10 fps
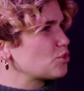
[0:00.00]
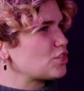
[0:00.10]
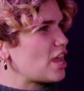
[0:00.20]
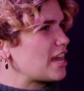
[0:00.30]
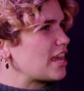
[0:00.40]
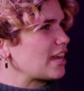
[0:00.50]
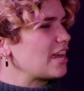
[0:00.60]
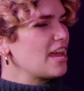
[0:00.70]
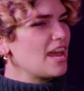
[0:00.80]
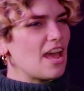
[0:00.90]
setting,
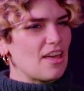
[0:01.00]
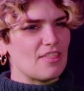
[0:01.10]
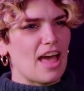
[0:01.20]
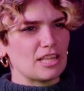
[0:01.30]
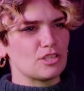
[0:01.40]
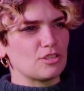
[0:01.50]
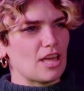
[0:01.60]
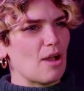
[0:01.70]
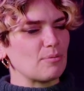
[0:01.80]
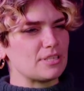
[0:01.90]
and
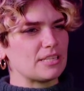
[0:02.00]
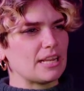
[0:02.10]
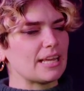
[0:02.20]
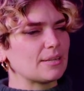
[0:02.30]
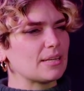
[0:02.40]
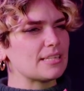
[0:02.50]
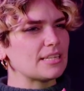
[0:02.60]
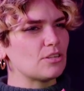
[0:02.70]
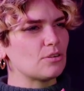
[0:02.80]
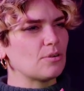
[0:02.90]
that was like, because I
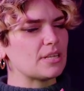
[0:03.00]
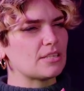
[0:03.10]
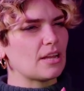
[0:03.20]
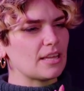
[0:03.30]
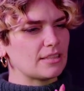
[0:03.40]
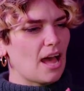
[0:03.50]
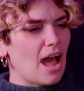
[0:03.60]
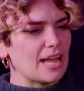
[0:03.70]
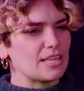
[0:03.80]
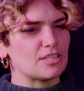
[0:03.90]
still don't. It's not like the
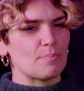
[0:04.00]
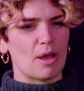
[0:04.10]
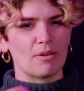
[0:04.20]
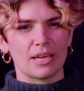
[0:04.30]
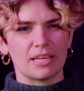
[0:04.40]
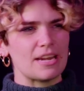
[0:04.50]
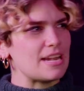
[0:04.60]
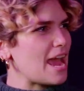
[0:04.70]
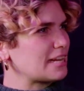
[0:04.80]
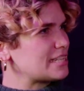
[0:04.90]
high. It's about like
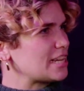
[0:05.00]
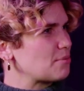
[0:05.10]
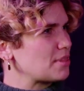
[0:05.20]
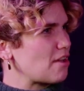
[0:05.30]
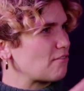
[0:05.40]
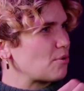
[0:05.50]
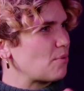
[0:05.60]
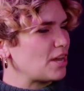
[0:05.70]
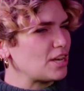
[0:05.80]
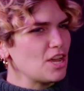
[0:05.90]
connecting with
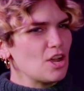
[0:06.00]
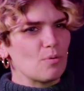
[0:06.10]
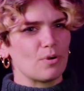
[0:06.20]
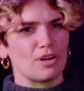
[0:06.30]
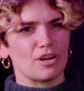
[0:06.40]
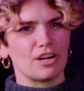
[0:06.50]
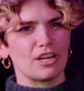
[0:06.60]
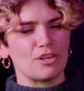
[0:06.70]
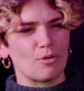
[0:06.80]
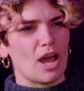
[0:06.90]
everyone, where
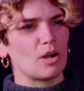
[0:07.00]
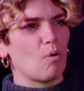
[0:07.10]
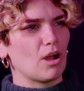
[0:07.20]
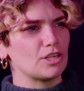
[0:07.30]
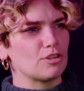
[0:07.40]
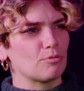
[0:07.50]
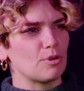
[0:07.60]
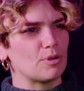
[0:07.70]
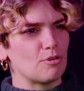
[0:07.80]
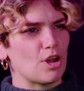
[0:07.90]
you kind of walk into the
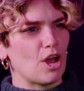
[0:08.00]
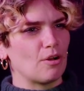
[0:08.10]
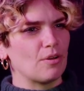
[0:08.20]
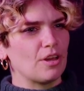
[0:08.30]
room and you know